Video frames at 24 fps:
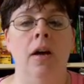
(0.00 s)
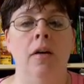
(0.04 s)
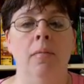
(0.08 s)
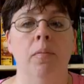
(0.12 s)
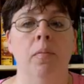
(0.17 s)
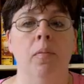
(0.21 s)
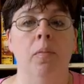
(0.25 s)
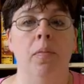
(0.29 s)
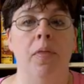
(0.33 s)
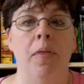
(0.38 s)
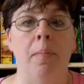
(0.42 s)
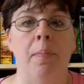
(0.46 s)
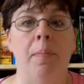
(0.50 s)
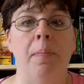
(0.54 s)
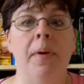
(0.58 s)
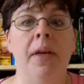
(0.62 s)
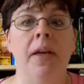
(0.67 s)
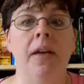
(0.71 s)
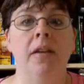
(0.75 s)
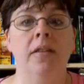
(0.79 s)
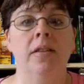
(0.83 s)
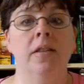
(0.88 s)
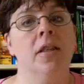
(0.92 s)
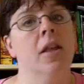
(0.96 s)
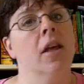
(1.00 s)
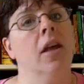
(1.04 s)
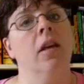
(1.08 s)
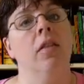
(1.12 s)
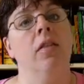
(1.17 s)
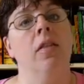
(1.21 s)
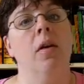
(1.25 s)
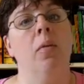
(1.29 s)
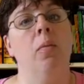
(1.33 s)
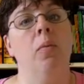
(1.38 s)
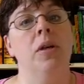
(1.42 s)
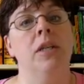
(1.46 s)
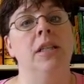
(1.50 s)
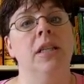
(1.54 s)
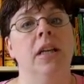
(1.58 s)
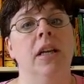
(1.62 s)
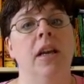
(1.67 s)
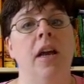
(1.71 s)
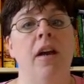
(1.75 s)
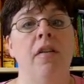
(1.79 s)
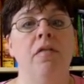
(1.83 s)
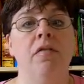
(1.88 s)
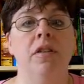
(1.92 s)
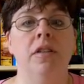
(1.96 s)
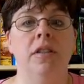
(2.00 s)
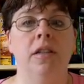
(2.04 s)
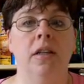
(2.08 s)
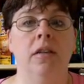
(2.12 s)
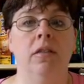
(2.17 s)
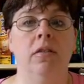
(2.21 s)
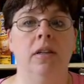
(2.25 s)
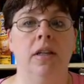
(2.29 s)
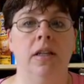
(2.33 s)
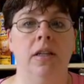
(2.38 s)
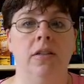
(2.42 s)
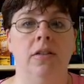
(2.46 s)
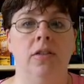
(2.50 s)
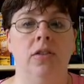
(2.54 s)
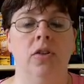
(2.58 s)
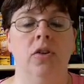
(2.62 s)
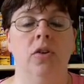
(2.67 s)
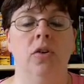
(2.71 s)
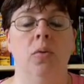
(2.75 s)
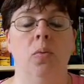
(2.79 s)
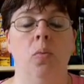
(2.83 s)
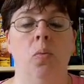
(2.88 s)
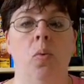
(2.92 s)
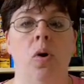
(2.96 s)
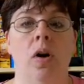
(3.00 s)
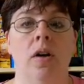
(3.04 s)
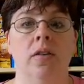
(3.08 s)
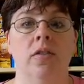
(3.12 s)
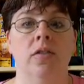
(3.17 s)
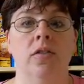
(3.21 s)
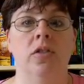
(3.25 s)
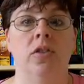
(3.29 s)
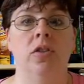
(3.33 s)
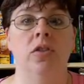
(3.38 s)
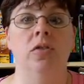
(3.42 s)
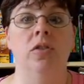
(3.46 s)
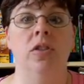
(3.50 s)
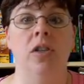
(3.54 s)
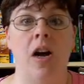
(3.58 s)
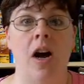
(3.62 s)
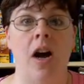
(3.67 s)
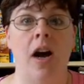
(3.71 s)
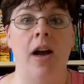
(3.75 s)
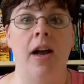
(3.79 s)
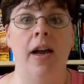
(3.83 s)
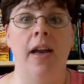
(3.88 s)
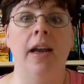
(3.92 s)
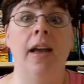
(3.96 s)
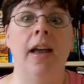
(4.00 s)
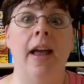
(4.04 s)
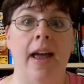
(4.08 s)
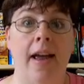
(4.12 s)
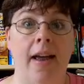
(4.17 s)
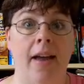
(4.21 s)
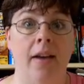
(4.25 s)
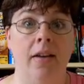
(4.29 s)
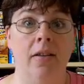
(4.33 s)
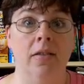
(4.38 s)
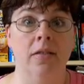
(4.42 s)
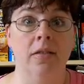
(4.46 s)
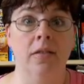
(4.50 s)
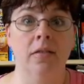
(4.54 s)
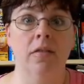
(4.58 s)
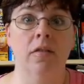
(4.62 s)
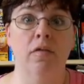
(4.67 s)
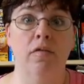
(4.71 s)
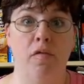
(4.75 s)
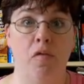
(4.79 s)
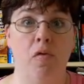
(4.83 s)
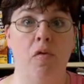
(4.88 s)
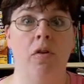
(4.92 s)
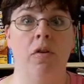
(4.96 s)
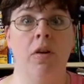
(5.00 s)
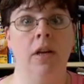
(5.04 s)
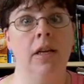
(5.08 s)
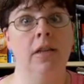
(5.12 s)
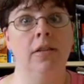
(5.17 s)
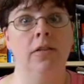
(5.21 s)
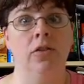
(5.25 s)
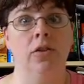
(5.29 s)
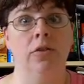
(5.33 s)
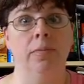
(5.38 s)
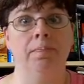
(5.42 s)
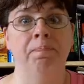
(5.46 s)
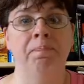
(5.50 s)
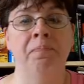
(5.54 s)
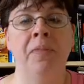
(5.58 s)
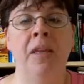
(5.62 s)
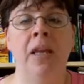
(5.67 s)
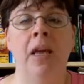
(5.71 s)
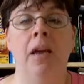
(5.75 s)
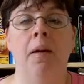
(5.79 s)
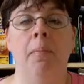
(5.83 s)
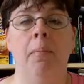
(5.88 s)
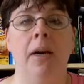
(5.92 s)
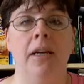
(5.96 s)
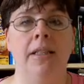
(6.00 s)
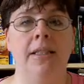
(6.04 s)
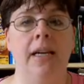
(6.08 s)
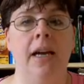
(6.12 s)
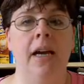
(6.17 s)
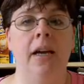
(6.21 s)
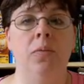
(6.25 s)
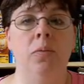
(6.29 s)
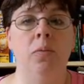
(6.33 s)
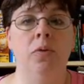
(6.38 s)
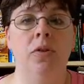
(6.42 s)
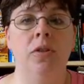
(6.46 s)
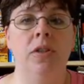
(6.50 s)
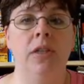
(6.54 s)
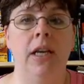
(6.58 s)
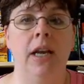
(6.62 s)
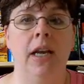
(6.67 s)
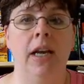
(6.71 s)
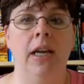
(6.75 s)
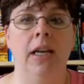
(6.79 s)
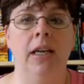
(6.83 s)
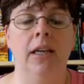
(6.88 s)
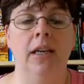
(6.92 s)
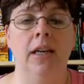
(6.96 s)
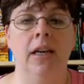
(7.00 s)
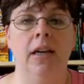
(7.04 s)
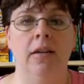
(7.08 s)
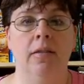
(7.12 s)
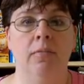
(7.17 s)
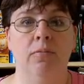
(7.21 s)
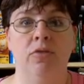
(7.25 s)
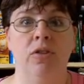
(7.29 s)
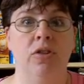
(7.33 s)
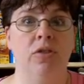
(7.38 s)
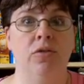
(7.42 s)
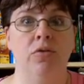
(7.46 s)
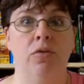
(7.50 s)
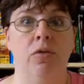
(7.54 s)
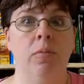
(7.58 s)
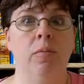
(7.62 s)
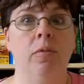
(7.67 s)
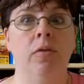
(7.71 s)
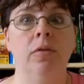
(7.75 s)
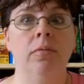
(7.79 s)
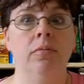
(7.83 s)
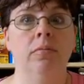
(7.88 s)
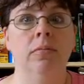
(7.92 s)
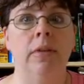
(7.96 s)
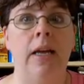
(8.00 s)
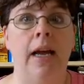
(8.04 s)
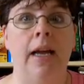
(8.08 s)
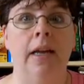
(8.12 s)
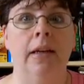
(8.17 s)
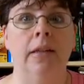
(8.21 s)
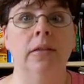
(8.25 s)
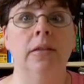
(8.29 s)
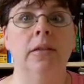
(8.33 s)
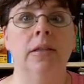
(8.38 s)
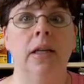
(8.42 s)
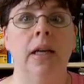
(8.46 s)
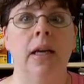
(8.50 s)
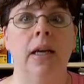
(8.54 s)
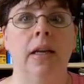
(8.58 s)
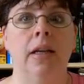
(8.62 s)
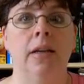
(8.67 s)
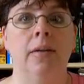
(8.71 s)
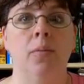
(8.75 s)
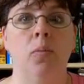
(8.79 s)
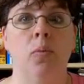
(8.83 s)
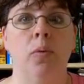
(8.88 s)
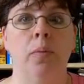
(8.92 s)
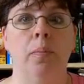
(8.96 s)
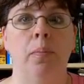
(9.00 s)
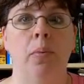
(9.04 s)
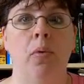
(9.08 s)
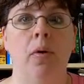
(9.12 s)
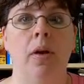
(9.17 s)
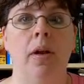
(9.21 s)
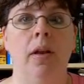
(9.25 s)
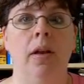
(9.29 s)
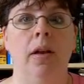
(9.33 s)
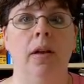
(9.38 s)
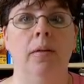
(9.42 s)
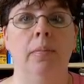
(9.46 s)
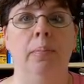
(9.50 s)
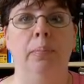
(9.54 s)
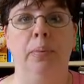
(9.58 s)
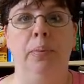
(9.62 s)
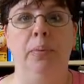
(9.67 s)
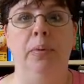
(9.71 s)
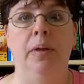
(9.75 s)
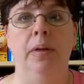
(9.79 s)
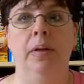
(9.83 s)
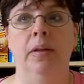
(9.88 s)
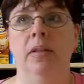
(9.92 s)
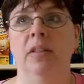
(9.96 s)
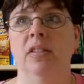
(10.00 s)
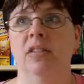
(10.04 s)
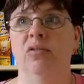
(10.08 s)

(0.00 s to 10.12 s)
The biggest thing that we did every single Easter was to dye eggs for Easter. My dad would take just normal eggs and would boil up